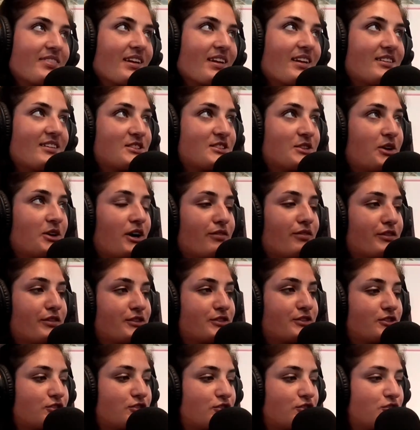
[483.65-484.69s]
So
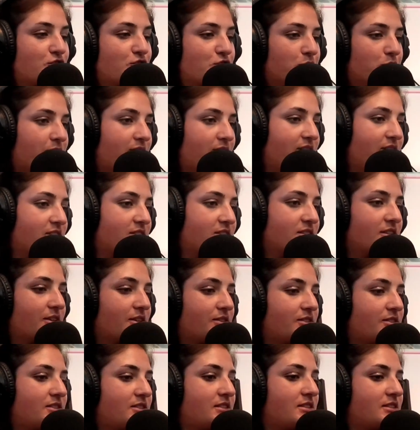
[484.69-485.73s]
officer's choice
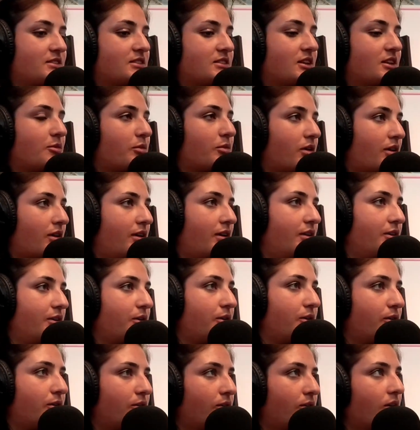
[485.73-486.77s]
goes to someone
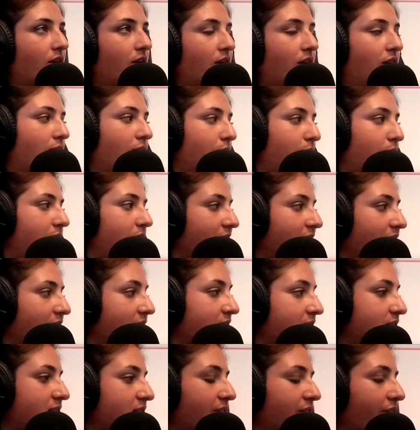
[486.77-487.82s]
who begins
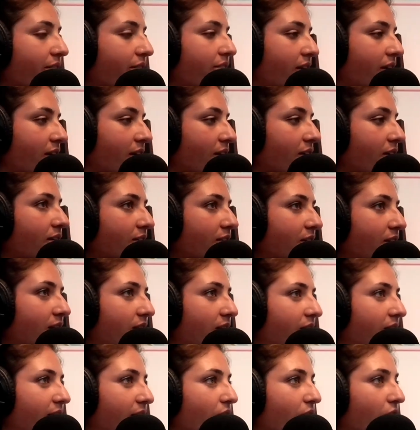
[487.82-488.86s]
to think
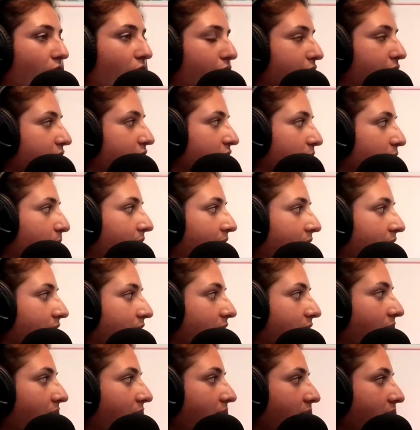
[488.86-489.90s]
in the officer
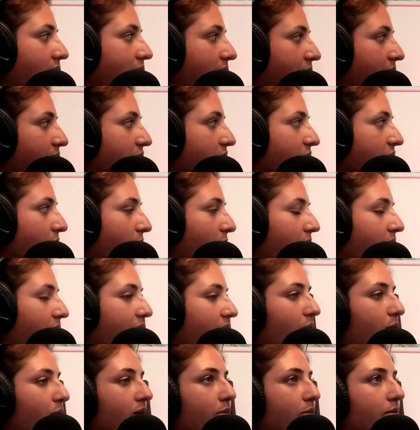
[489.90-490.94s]
mindset and someone that
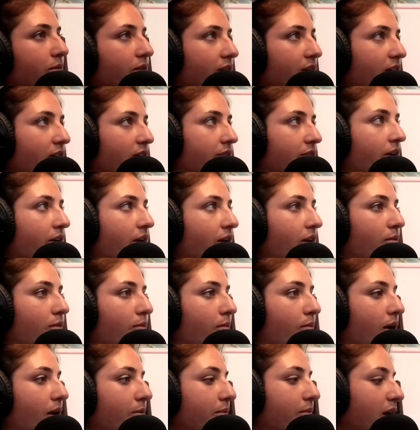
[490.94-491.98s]
we believe
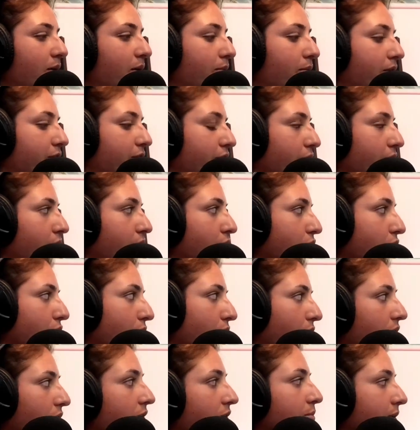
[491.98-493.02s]
might be able to
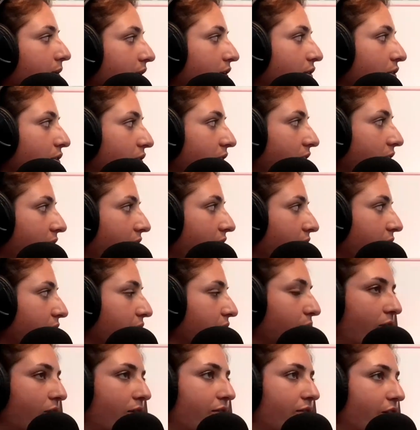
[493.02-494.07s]
control the beach if
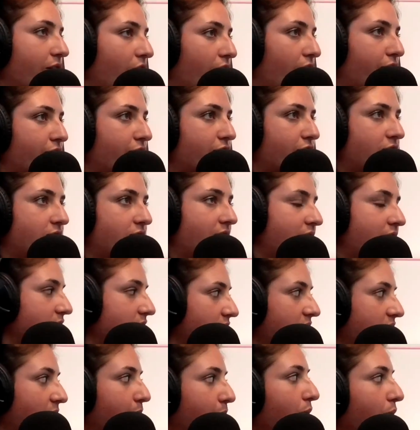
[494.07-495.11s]
one of the officers has to
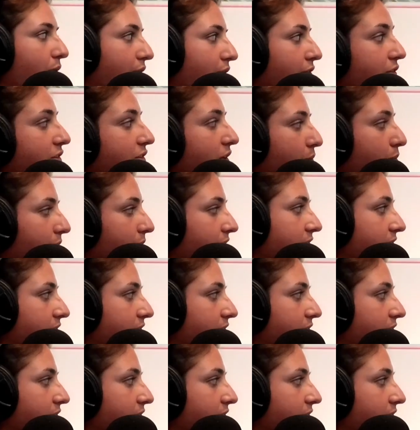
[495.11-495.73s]
step away for some reason.